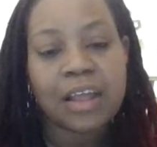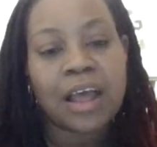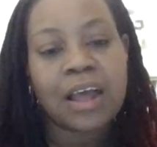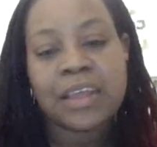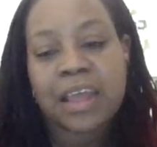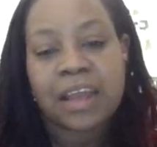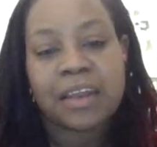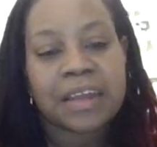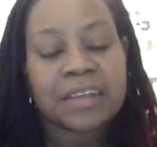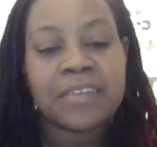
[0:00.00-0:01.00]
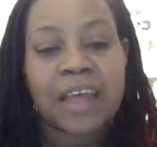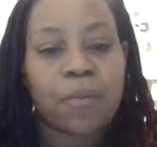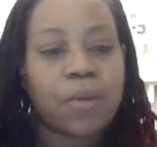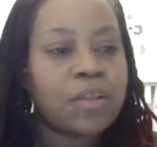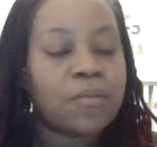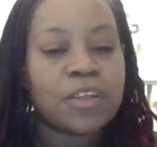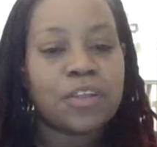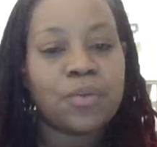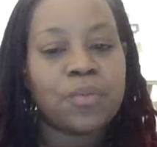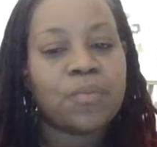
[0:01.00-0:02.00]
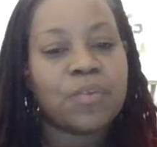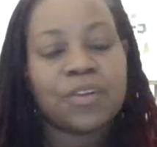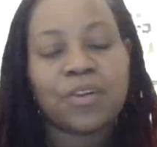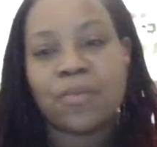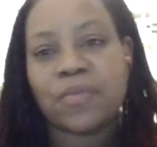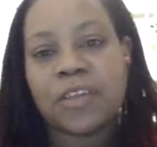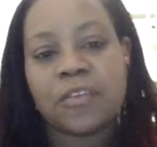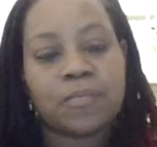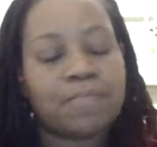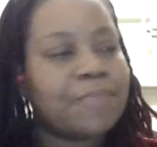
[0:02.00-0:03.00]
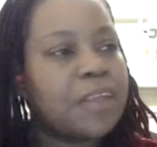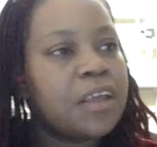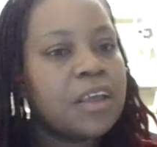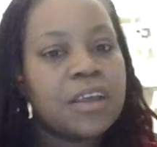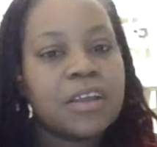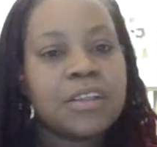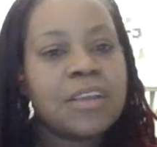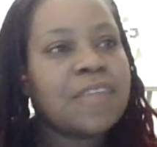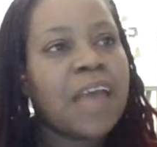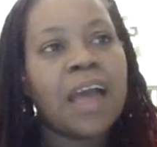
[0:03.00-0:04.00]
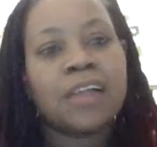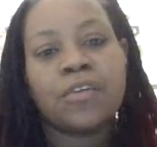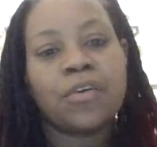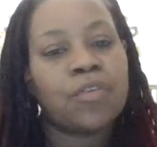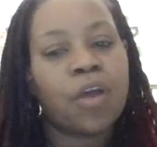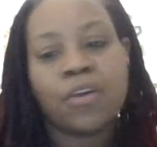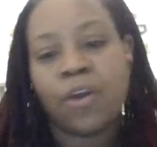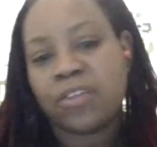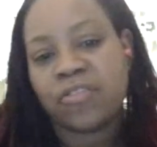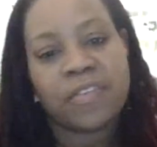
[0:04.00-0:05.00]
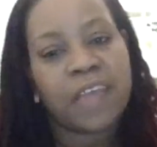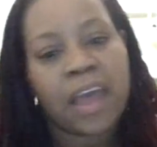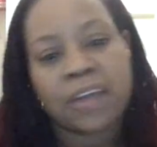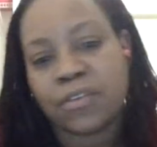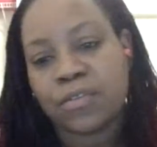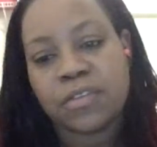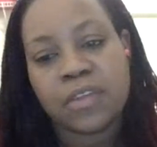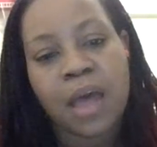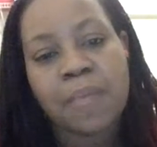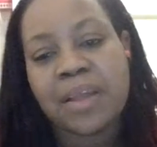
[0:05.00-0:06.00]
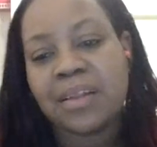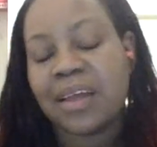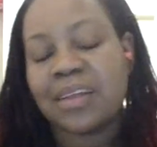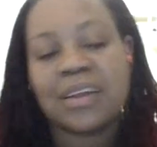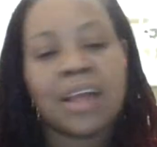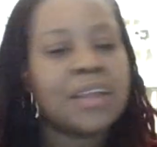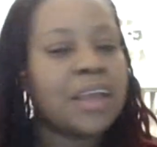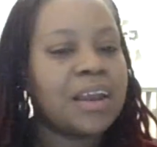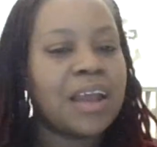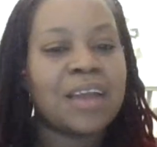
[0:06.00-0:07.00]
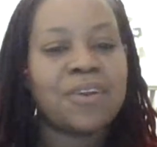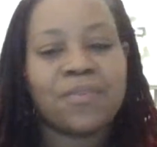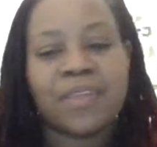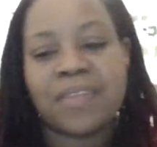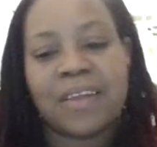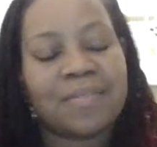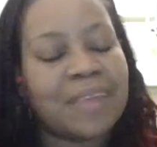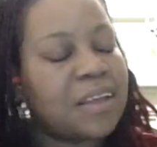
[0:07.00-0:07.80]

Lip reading: again, like I said, when these actors are not just actors. I mean, again, I know that